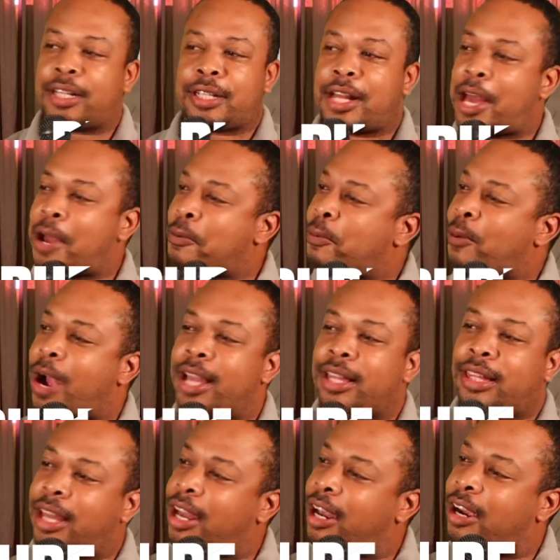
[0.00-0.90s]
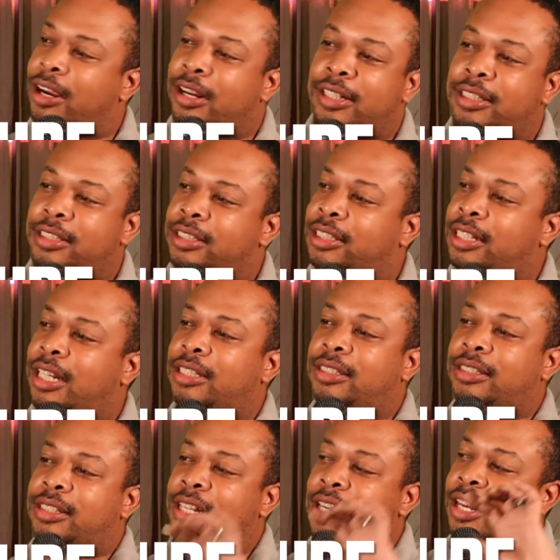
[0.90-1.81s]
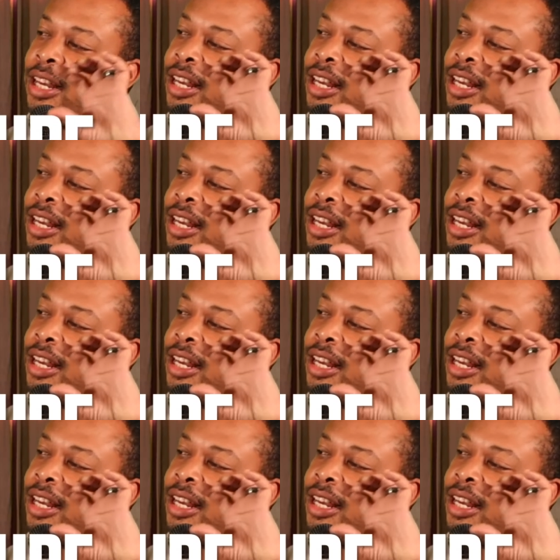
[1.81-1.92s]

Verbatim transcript: That right there, just